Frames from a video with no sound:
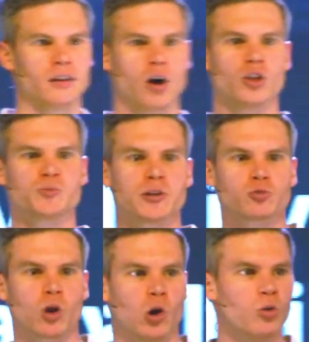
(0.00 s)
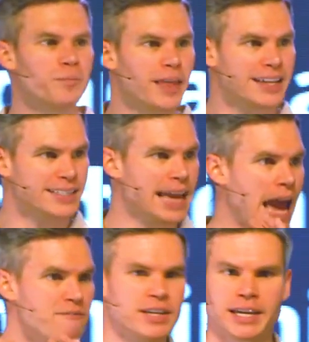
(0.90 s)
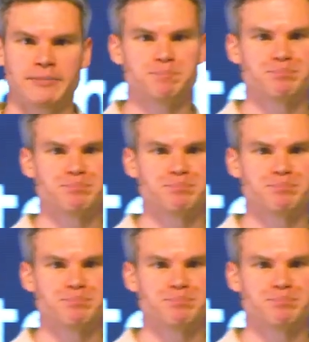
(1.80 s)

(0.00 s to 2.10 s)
Holy Spirit's role as the advocate